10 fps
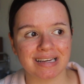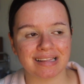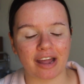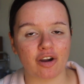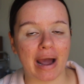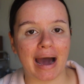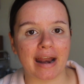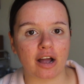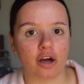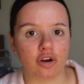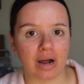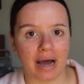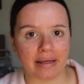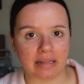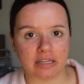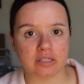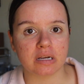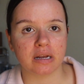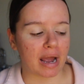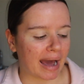that you're adding on your eyelids.
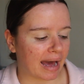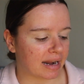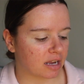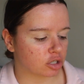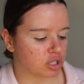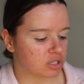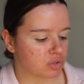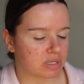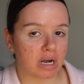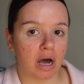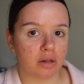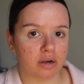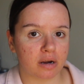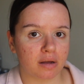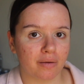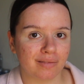You're adding a translucent color